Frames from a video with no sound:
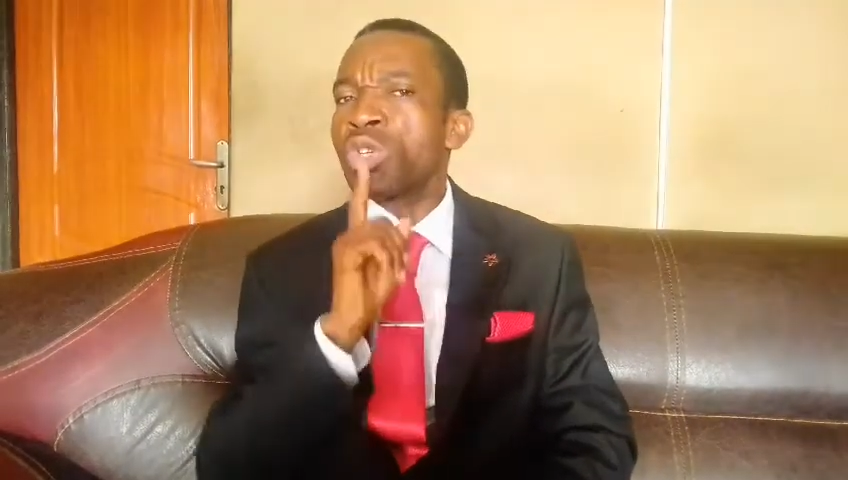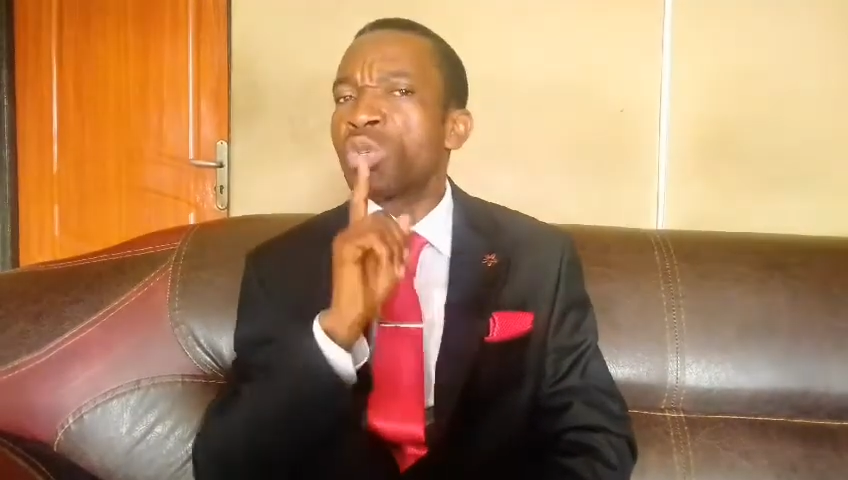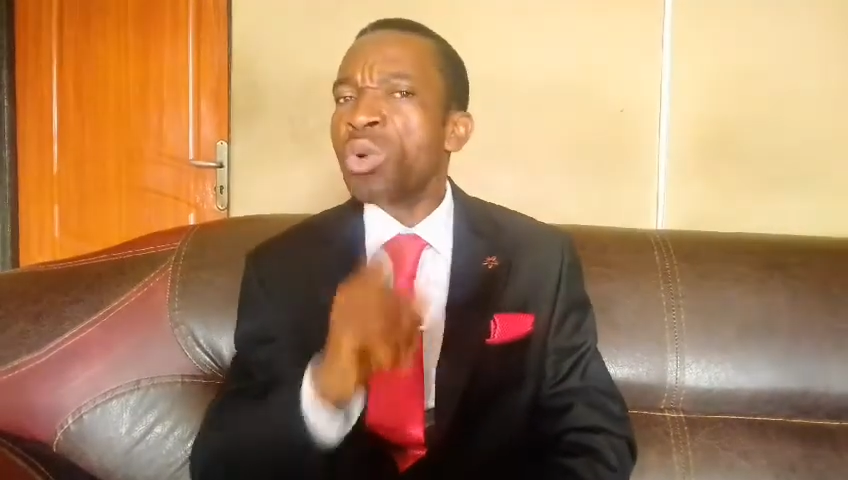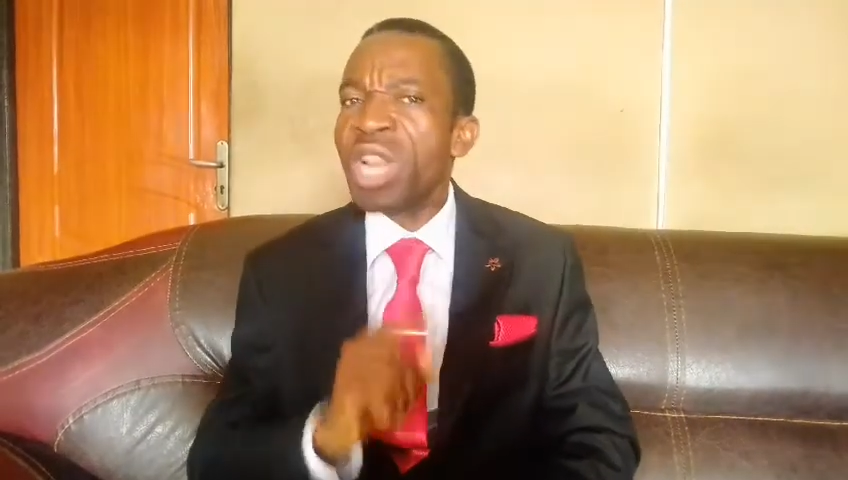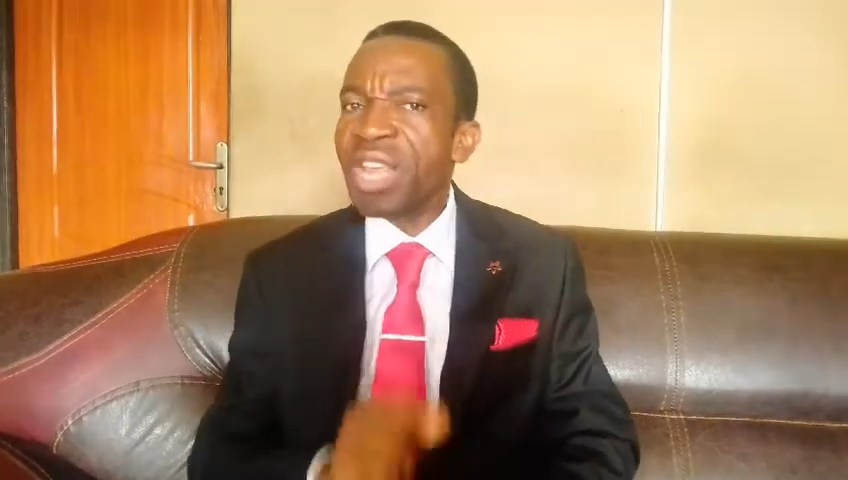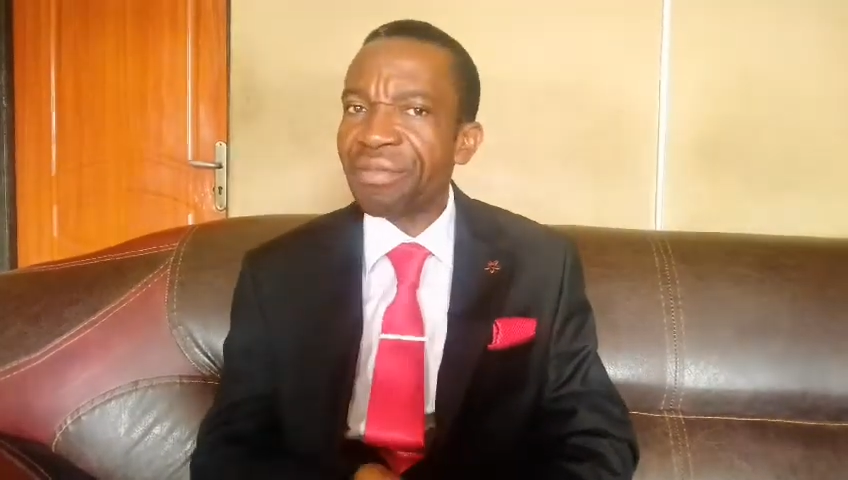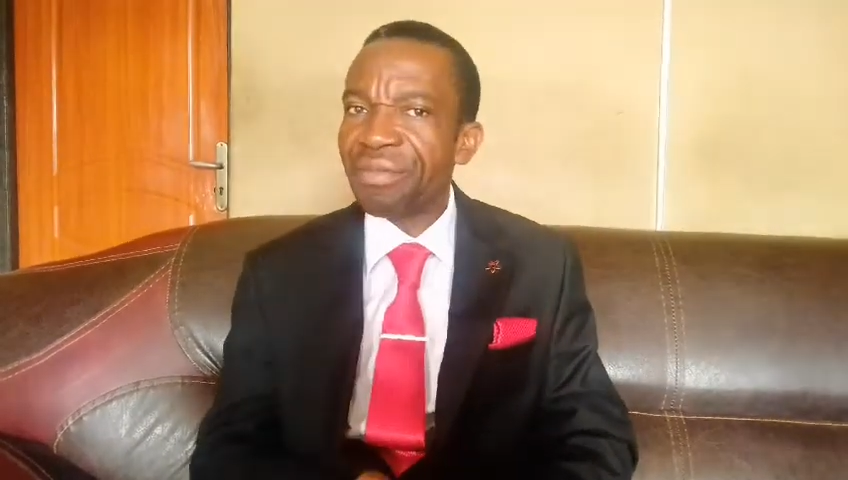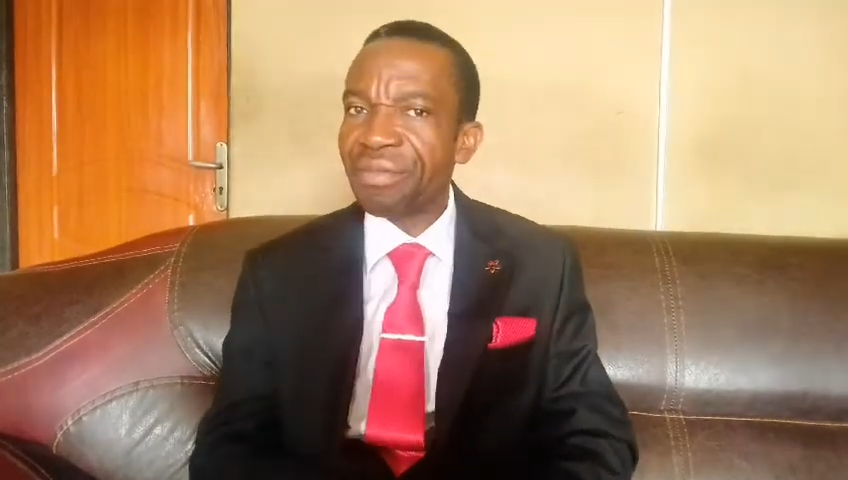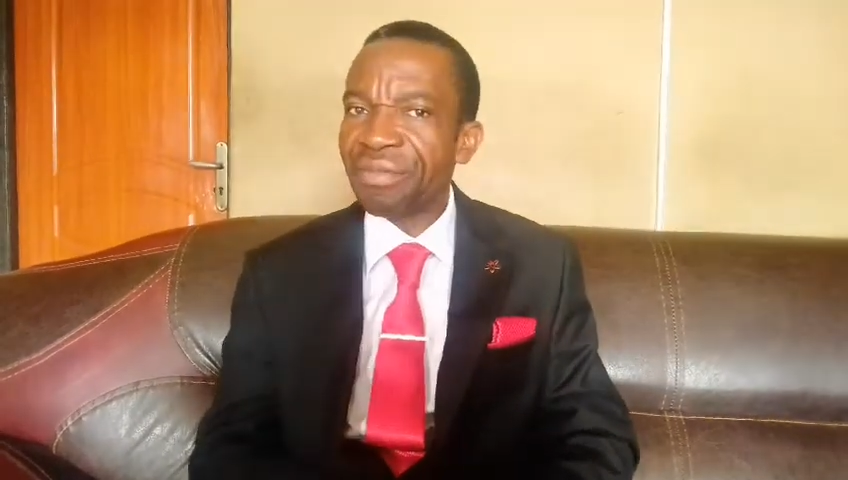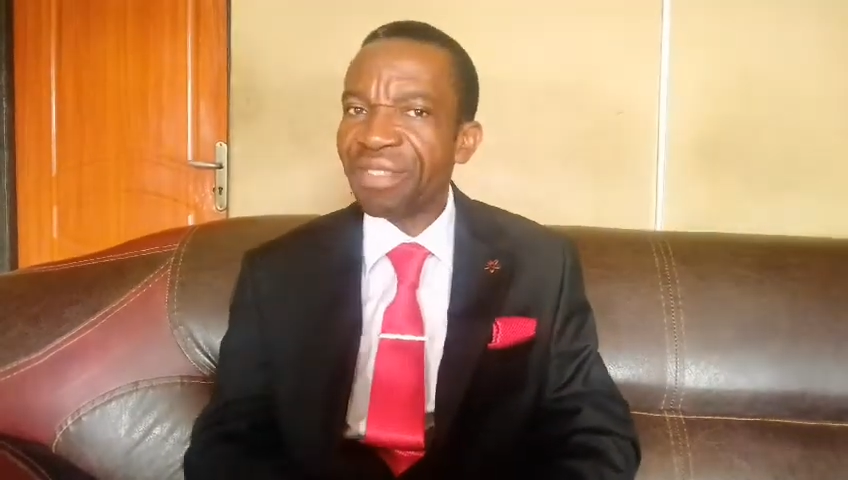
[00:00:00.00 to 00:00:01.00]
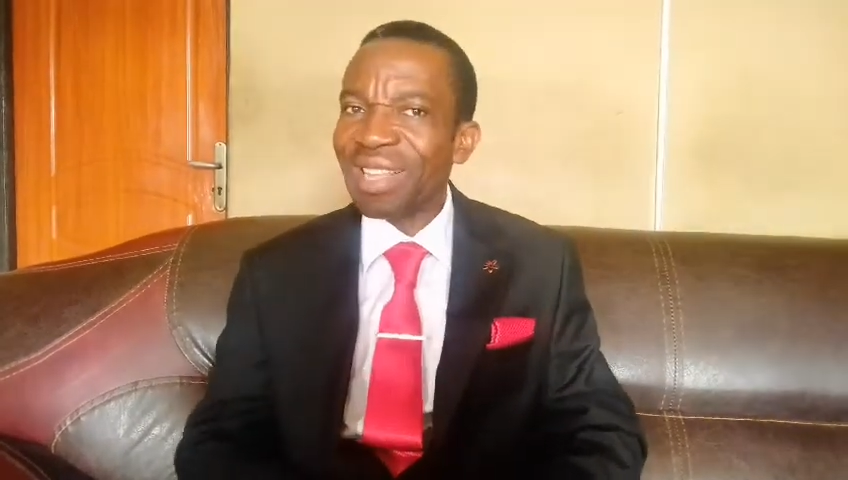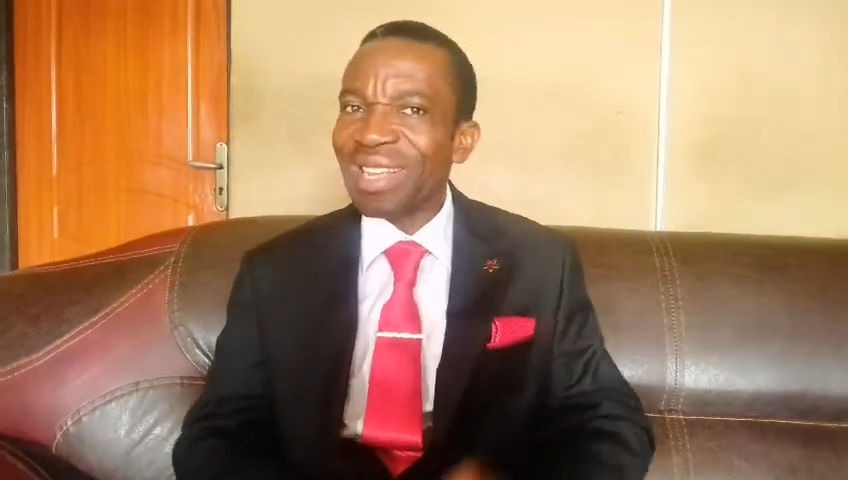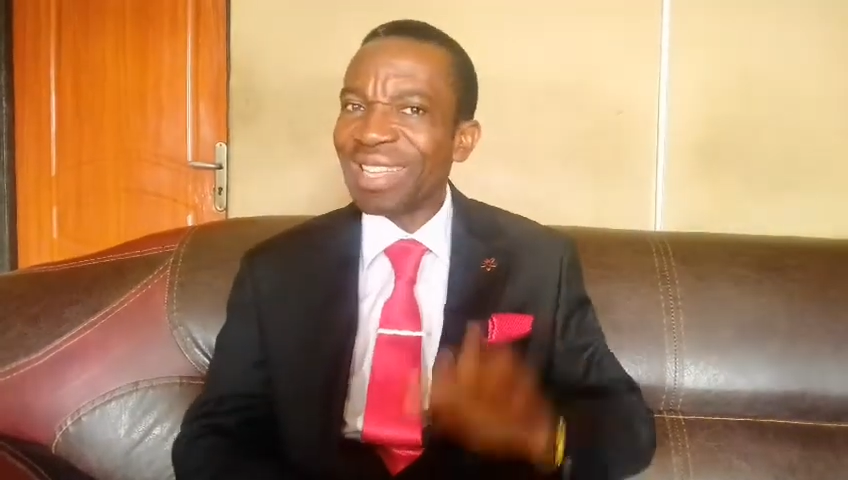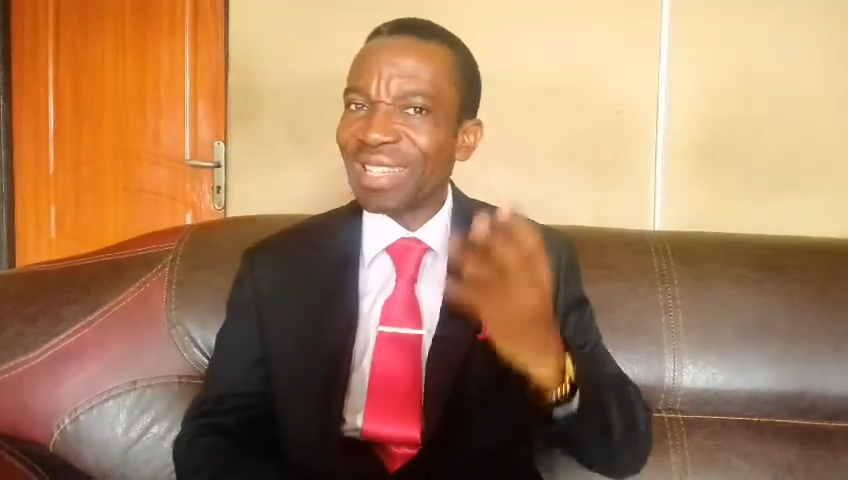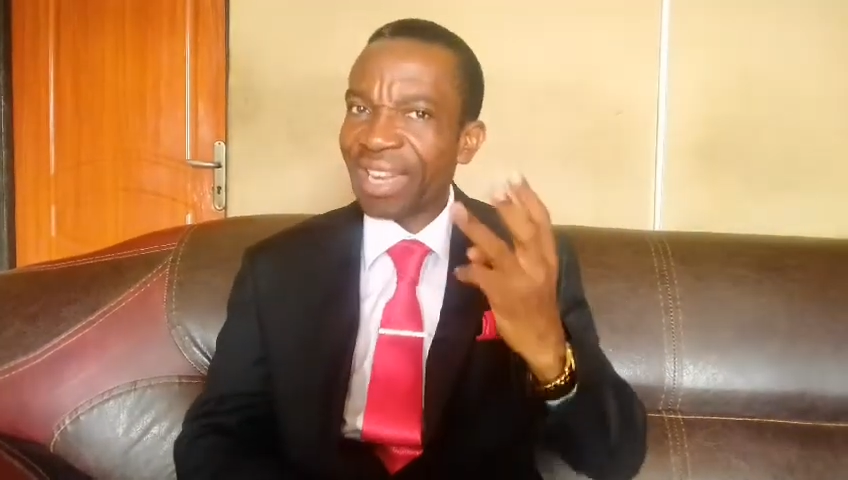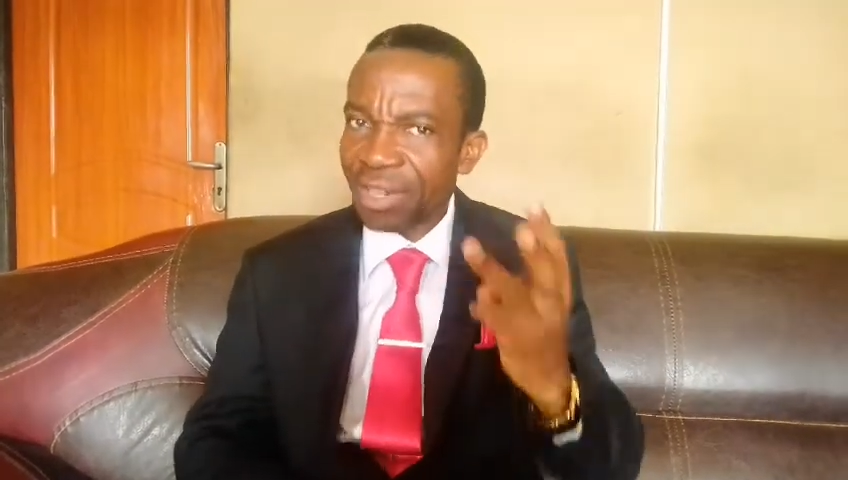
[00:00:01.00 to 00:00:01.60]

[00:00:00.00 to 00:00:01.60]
to leave his